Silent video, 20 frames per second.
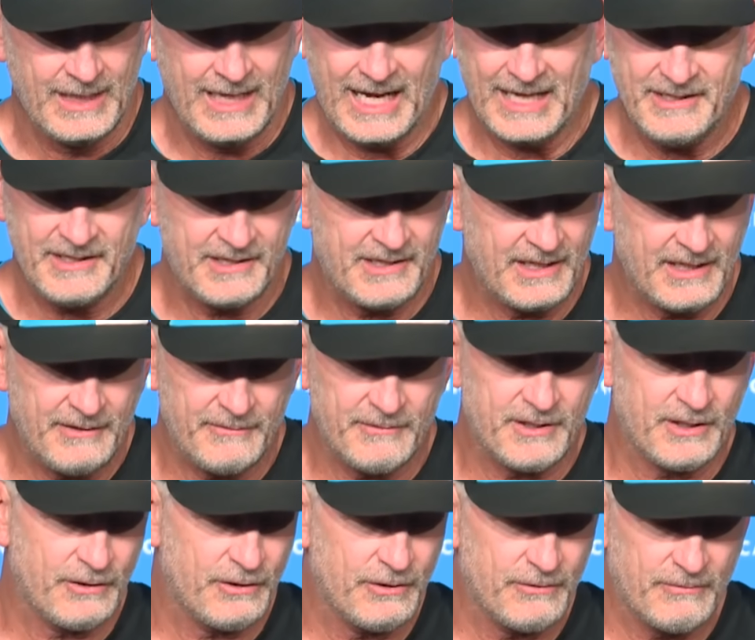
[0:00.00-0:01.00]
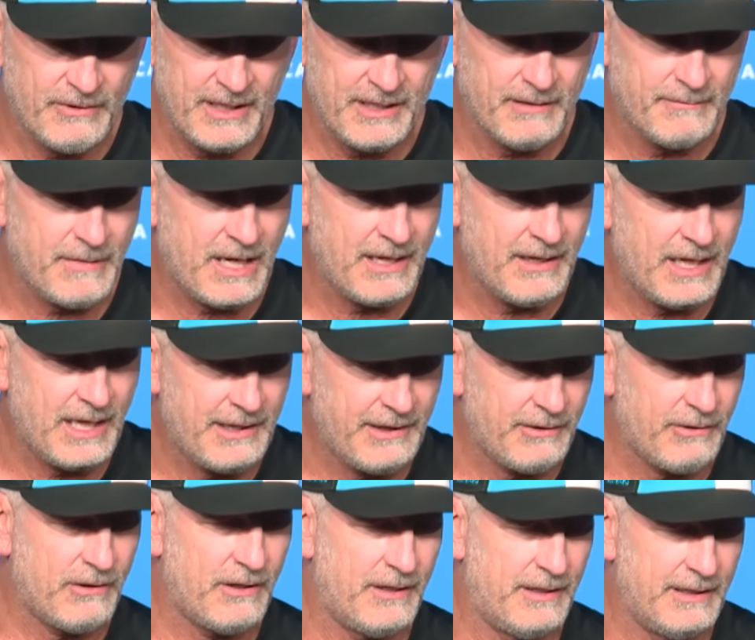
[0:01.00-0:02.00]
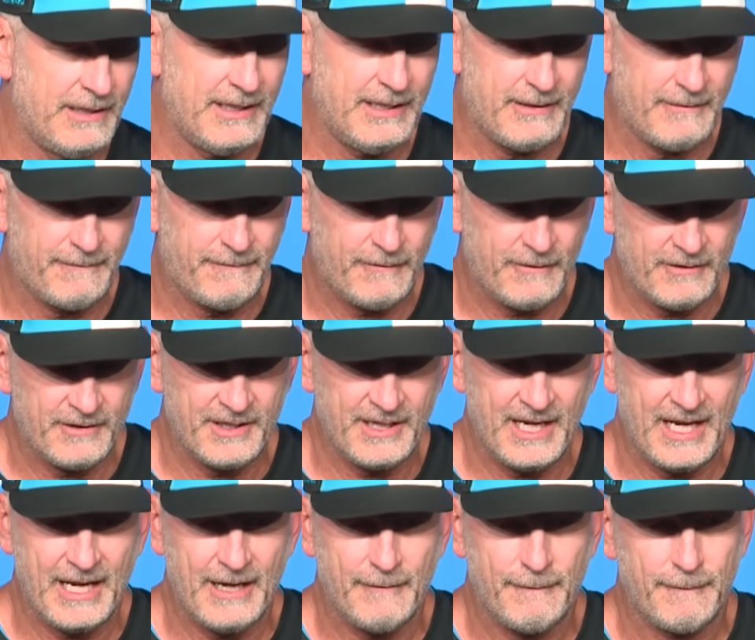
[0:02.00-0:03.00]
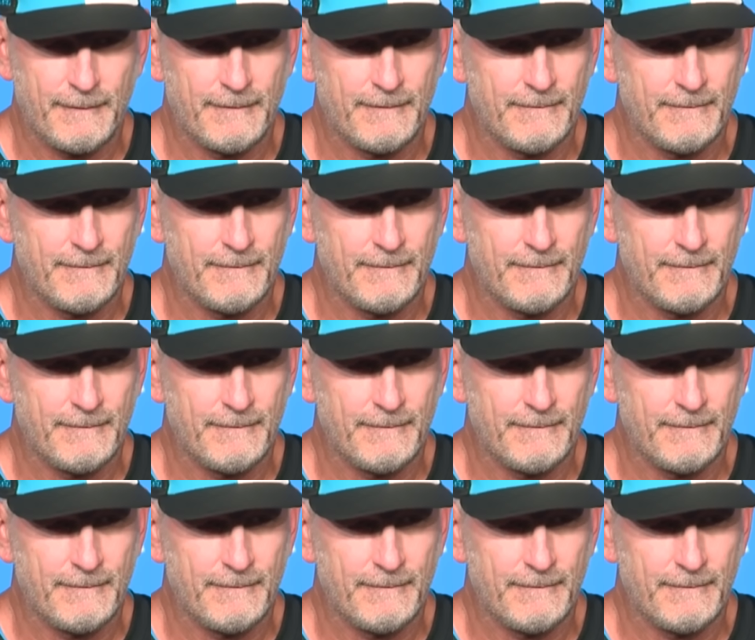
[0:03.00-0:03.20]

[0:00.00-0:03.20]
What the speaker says: I just think he was in good rhythm. I thought in the first half